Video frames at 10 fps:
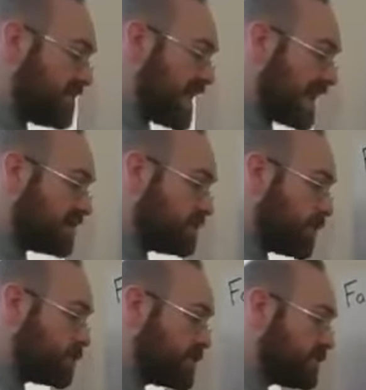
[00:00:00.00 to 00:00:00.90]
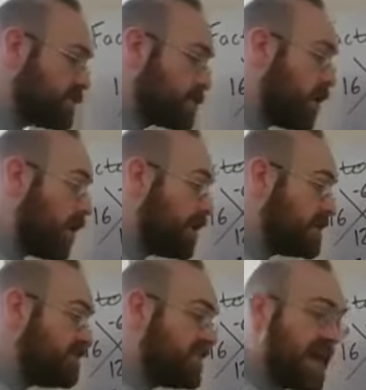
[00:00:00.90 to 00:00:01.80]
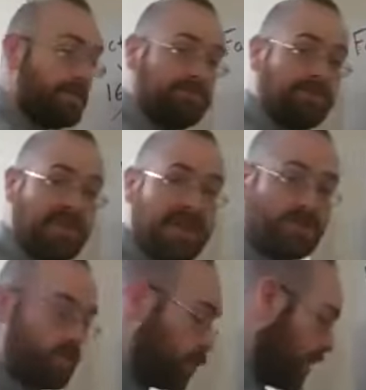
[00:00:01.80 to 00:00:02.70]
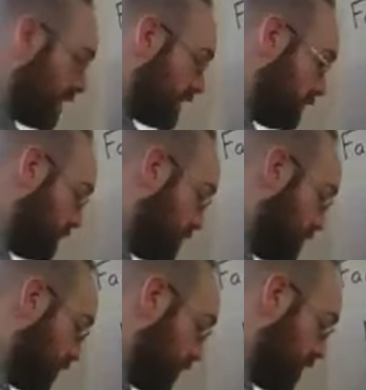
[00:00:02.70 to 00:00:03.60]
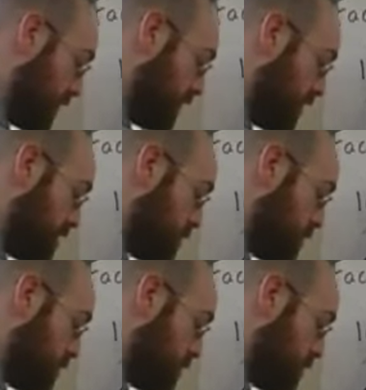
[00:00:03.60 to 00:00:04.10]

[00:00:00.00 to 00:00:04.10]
the exponent for all of them is 1, the